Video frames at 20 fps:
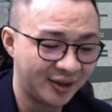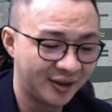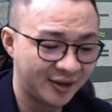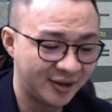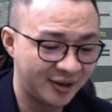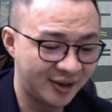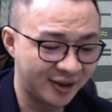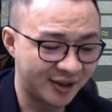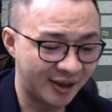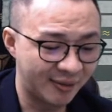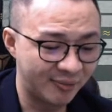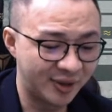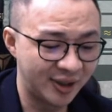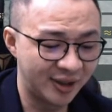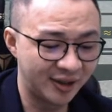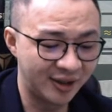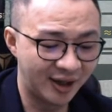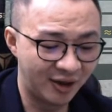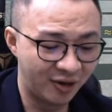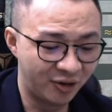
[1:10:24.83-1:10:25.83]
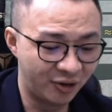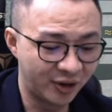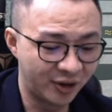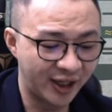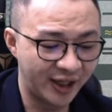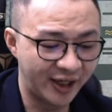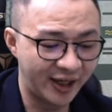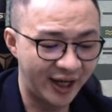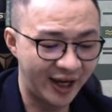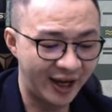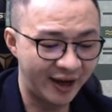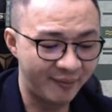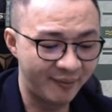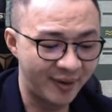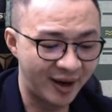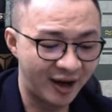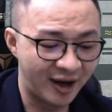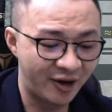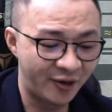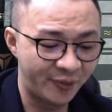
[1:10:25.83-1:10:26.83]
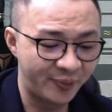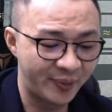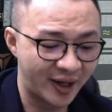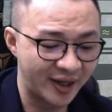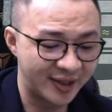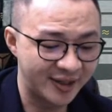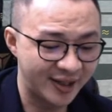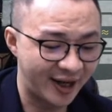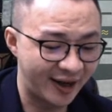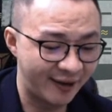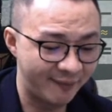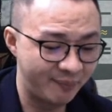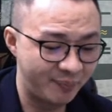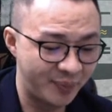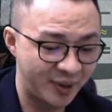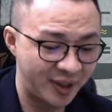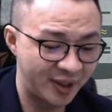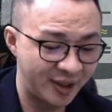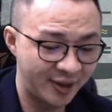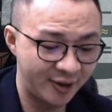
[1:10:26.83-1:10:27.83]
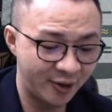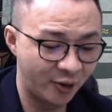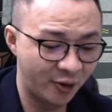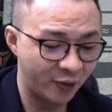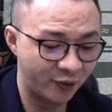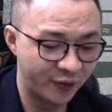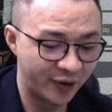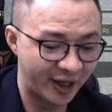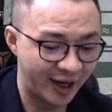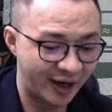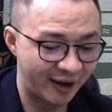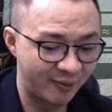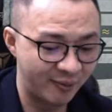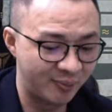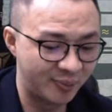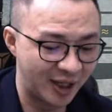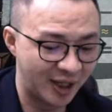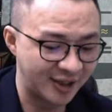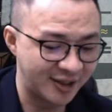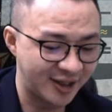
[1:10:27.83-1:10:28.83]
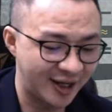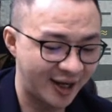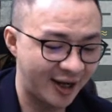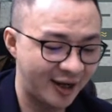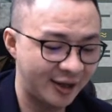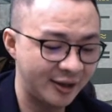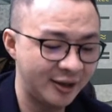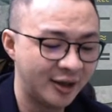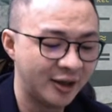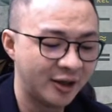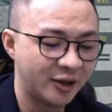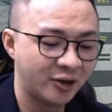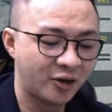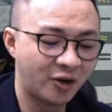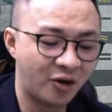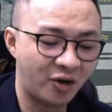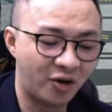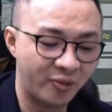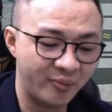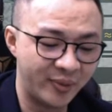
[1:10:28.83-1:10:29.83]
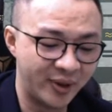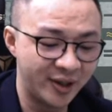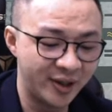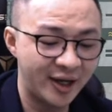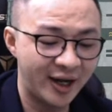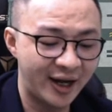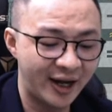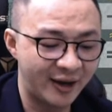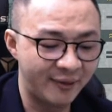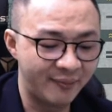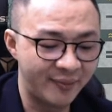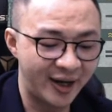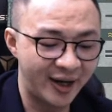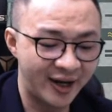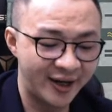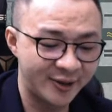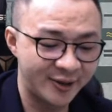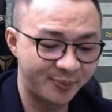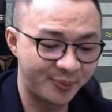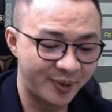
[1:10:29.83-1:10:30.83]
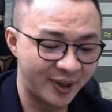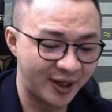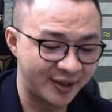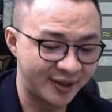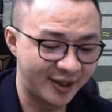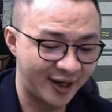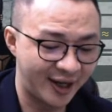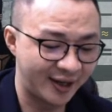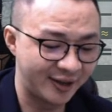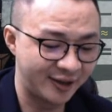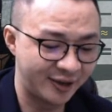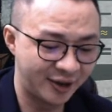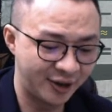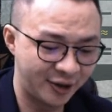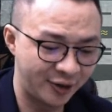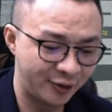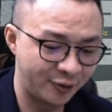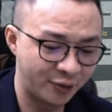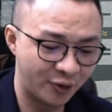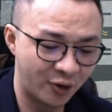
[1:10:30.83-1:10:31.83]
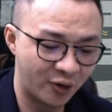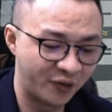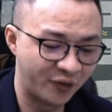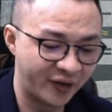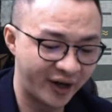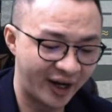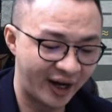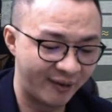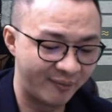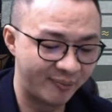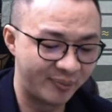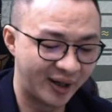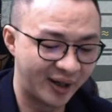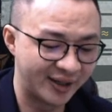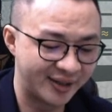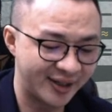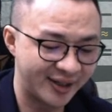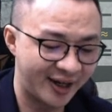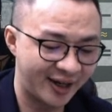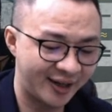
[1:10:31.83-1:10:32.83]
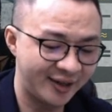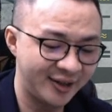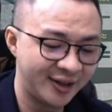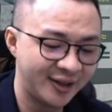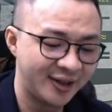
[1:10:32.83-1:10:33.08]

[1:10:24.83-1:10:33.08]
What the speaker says: Just something like, okay, mr plus mp over m plus n, comma, ms plus nq over m plus n